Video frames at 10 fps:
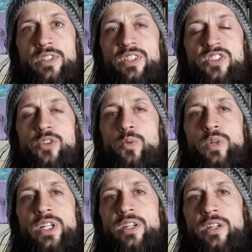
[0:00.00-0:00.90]
is the
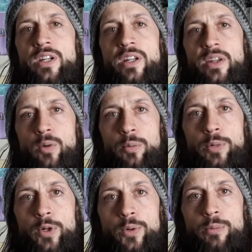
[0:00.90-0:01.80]
wind that will
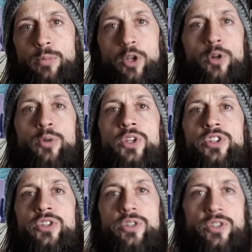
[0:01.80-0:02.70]
blow
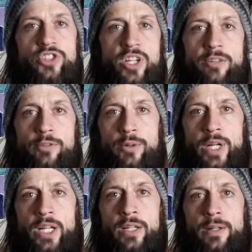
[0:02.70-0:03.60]
the chaff
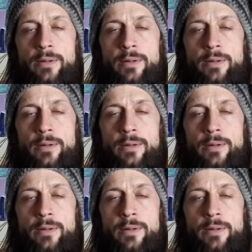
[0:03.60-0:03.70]
away.